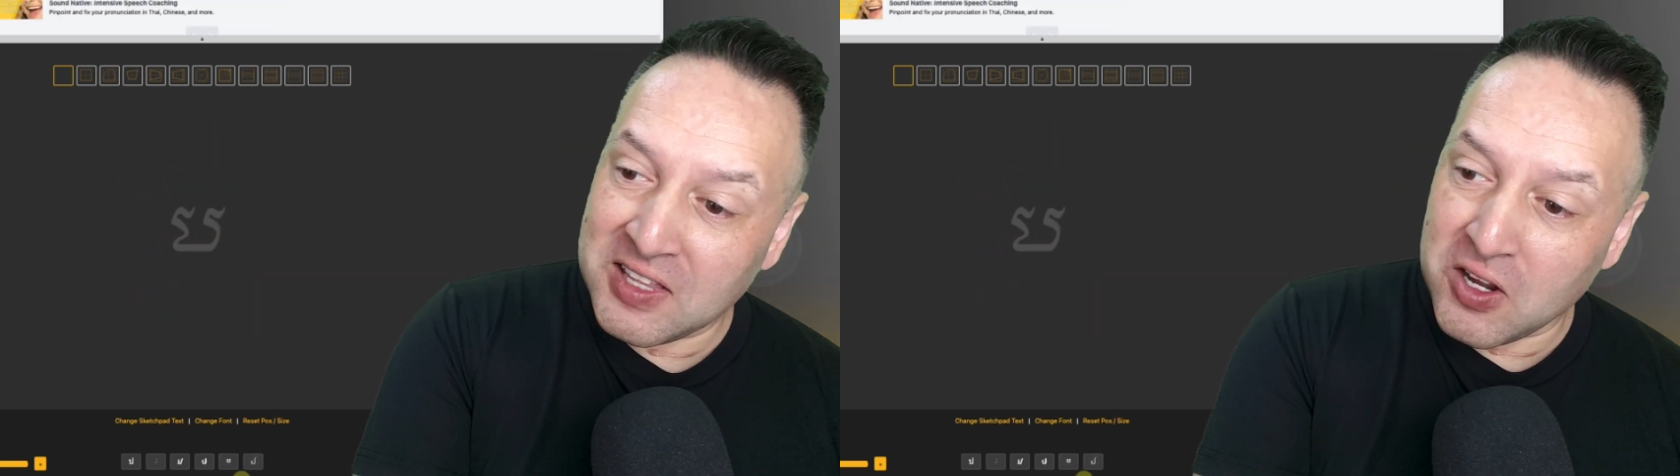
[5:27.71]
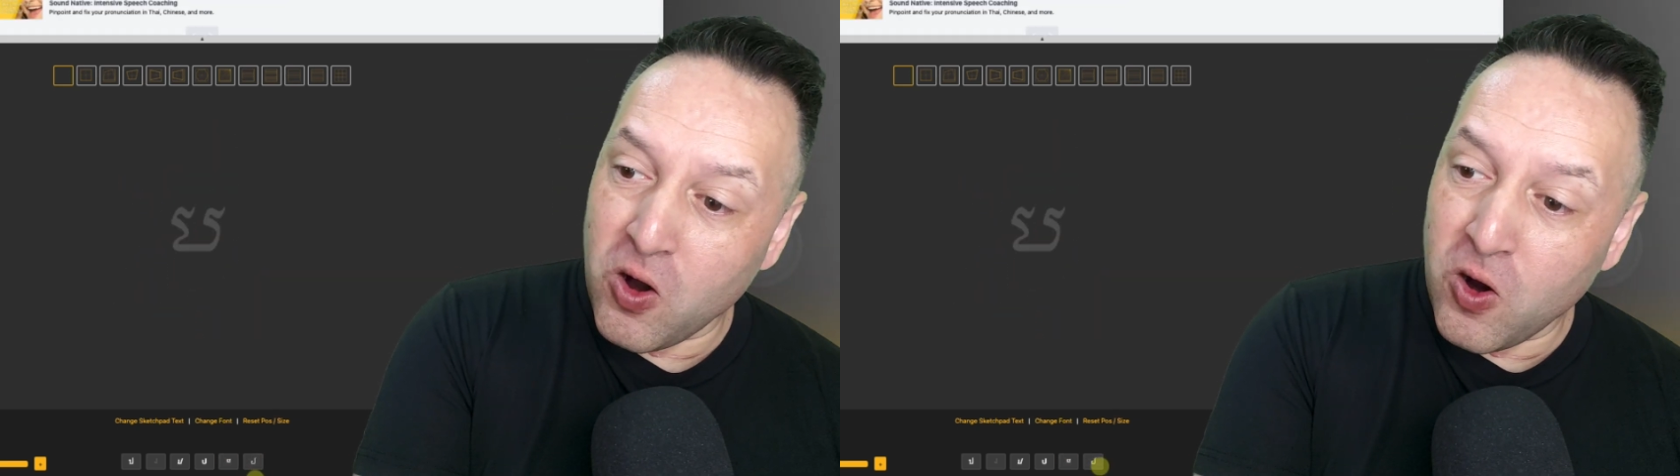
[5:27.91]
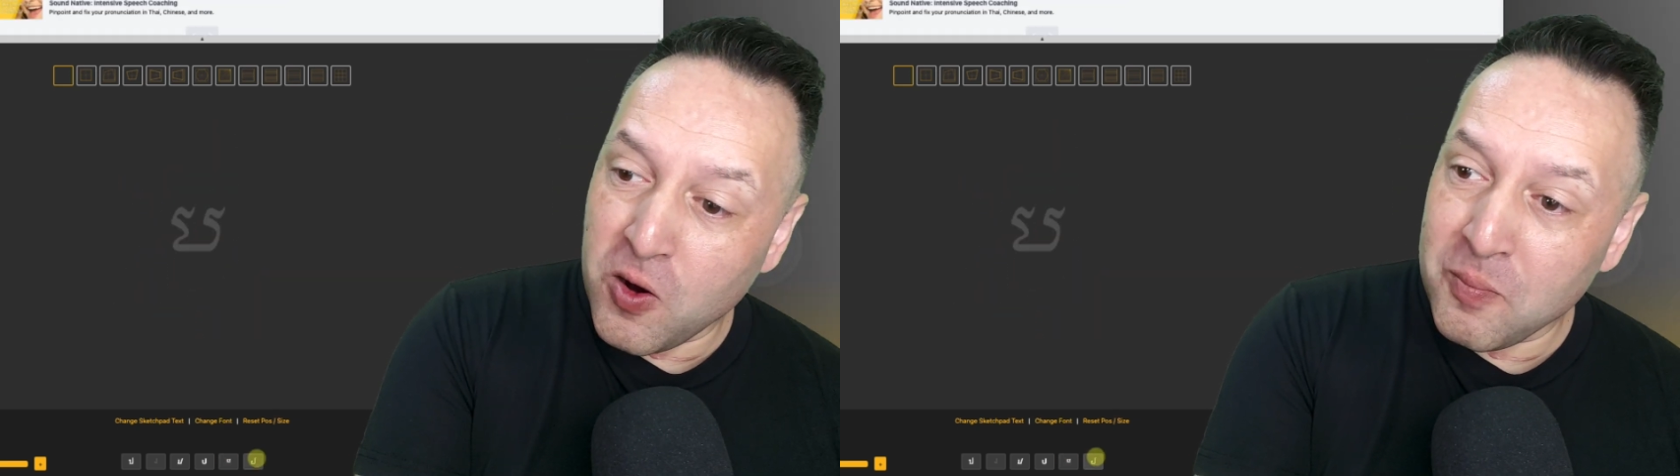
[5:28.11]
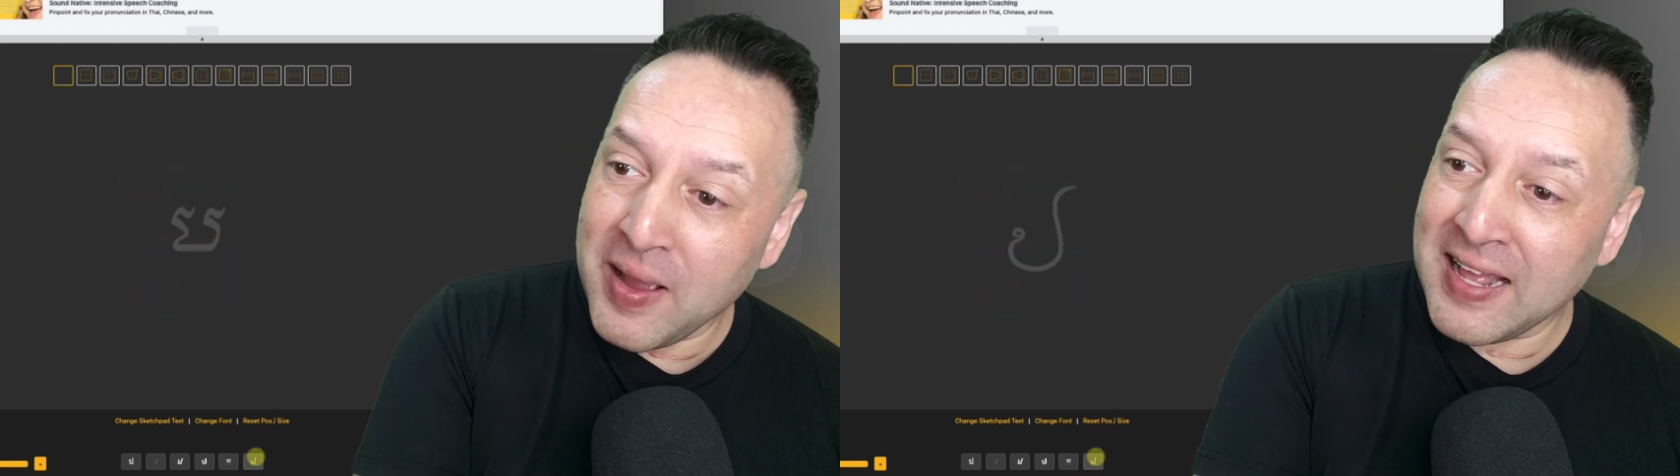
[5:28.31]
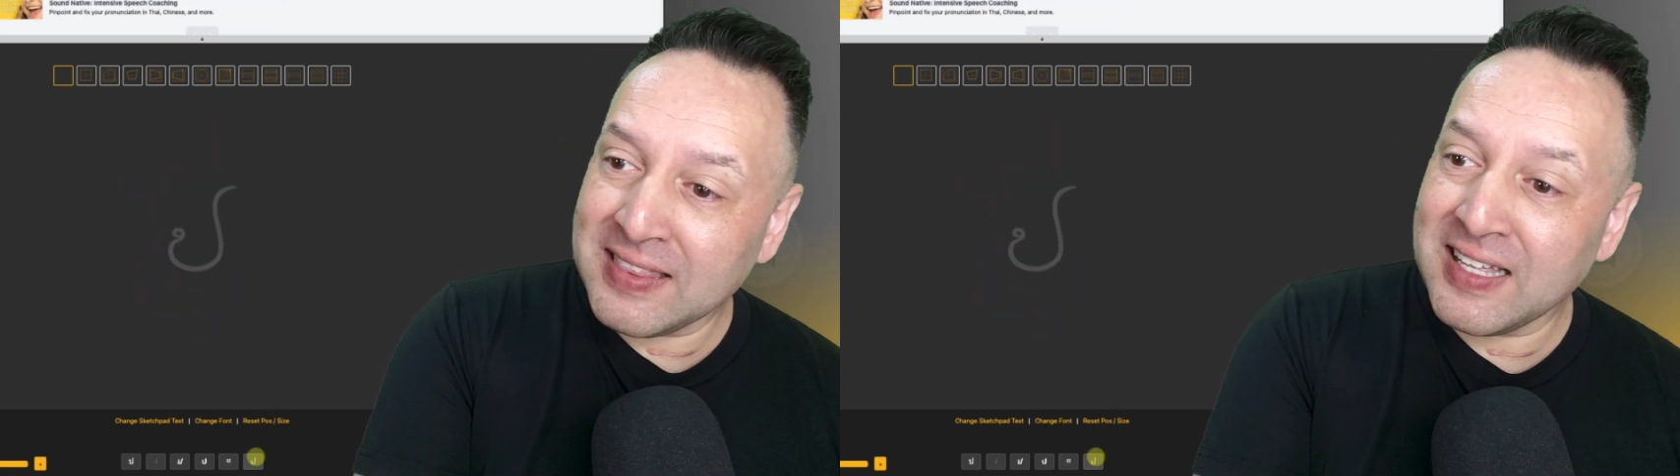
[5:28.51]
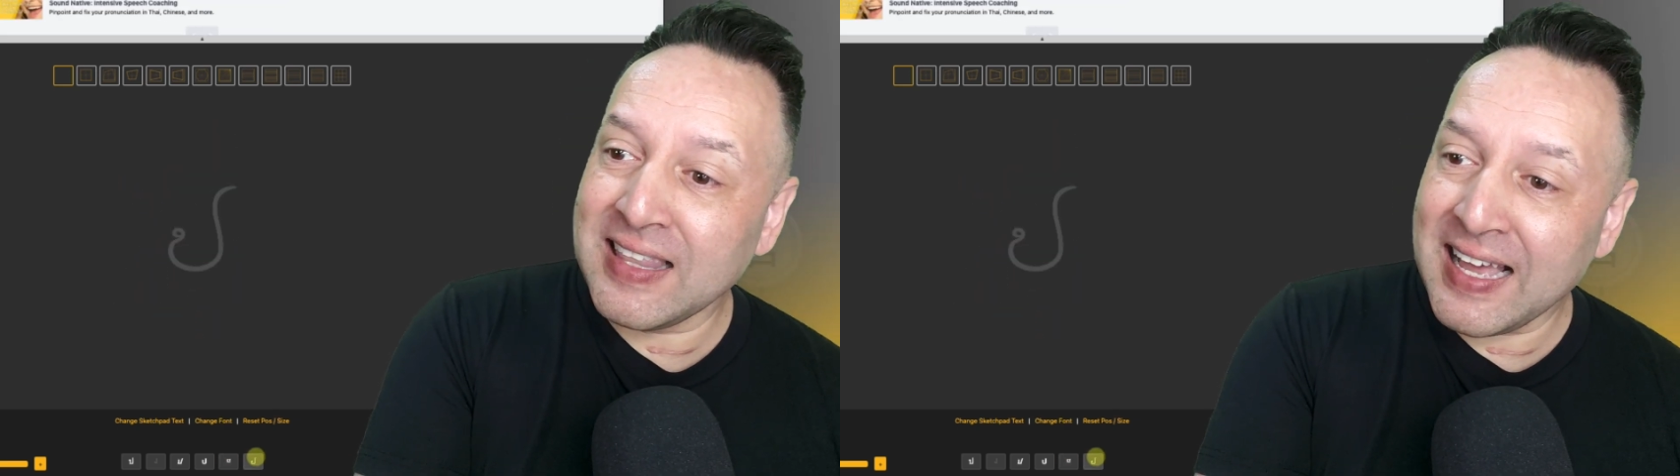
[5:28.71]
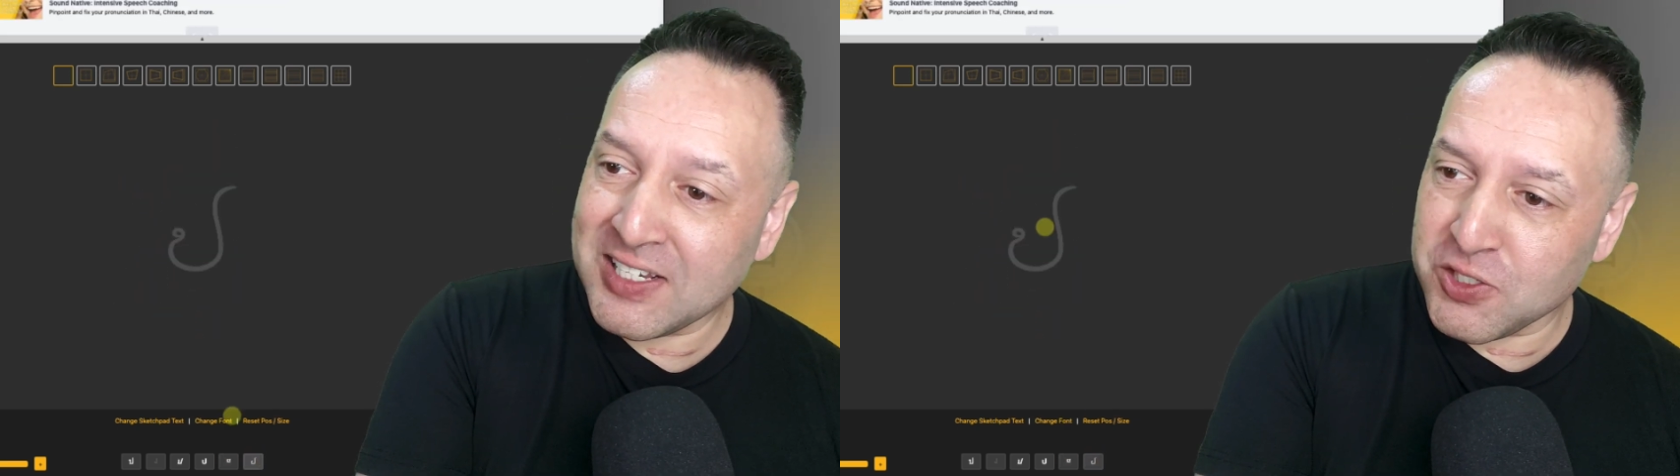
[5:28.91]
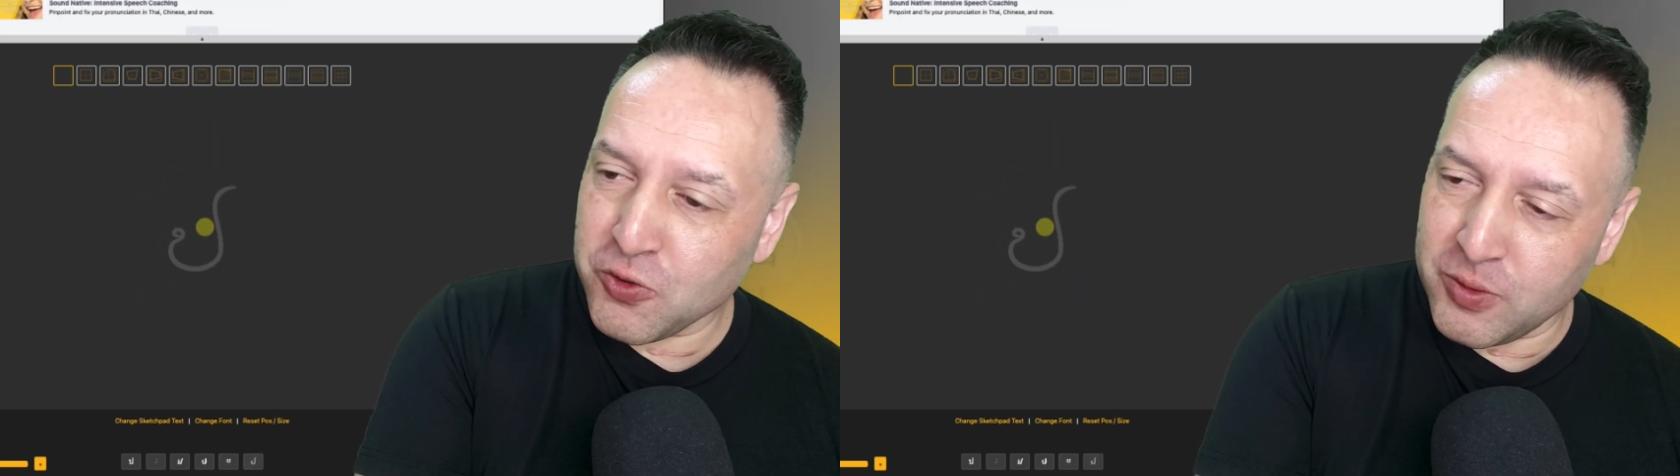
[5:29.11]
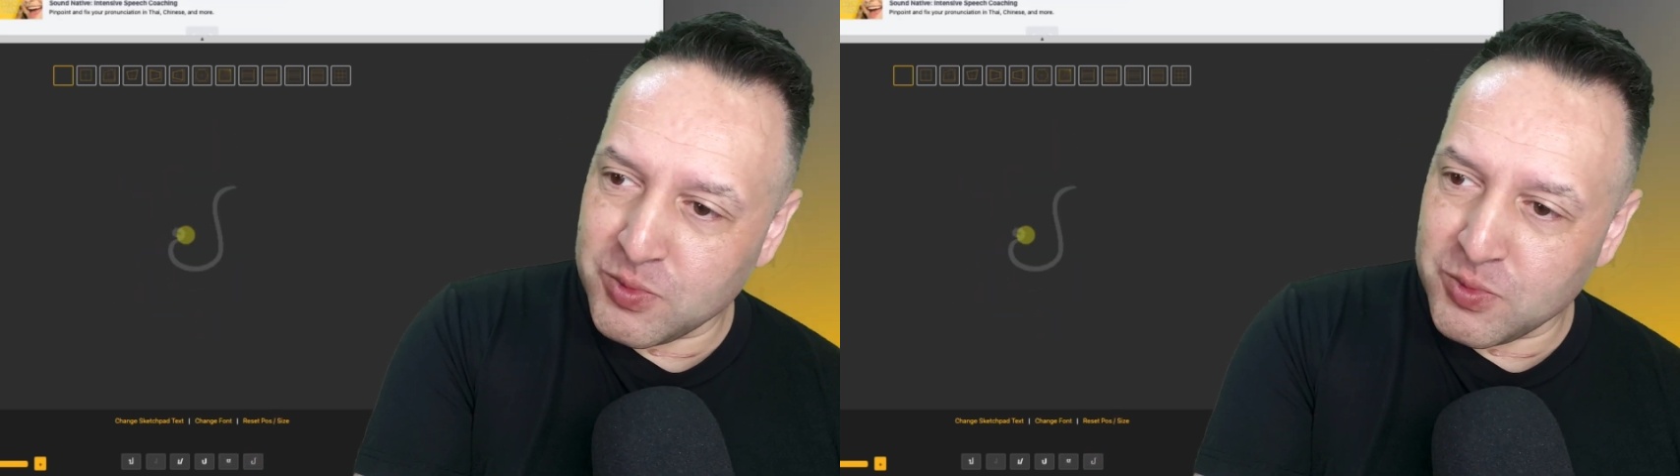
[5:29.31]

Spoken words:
Com and the Lana script.